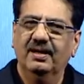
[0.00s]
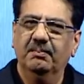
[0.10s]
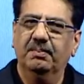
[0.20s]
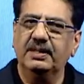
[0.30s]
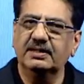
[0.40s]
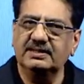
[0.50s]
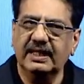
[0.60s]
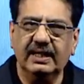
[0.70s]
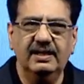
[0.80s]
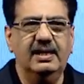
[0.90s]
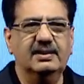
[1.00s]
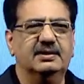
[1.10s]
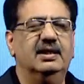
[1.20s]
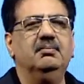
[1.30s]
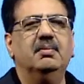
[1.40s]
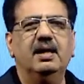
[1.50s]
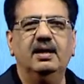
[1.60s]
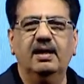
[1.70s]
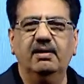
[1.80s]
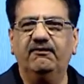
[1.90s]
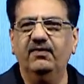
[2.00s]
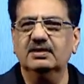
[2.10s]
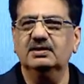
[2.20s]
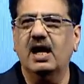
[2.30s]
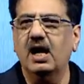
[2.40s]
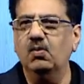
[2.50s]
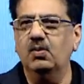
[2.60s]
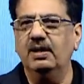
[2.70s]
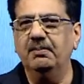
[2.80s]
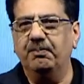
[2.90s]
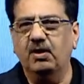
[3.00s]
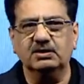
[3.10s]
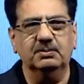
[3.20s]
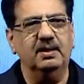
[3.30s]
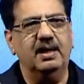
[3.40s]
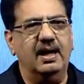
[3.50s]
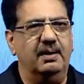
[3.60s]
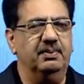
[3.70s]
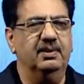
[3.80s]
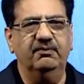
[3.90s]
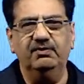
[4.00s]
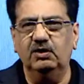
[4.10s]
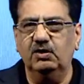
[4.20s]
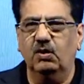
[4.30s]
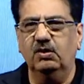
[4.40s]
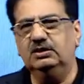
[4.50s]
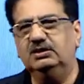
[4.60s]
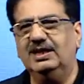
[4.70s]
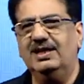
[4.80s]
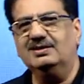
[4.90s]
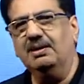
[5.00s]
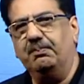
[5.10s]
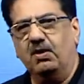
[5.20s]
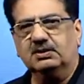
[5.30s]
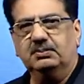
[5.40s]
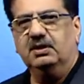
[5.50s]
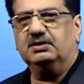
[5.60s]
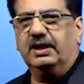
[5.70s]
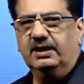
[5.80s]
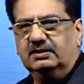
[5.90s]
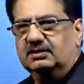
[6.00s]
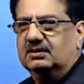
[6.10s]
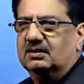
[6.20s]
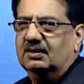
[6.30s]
But the second lesson in my life is, how would impossible happen if you don't chase impossible trains?